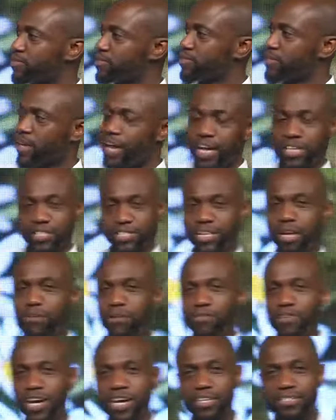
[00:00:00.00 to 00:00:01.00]
And some of
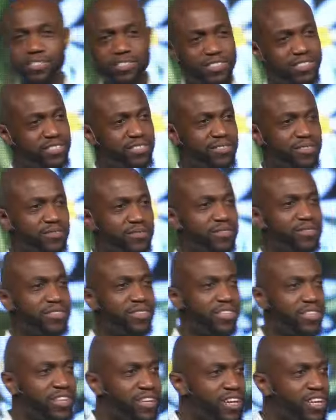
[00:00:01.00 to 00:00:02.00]
us,
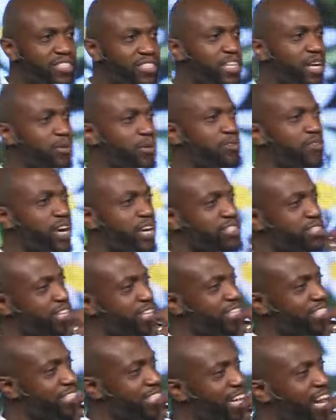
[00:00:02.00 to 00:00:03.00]
and some of us, it
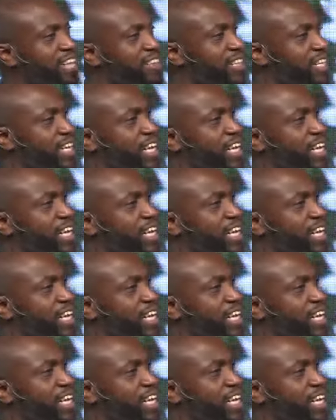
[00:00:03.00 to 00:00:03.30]
is not the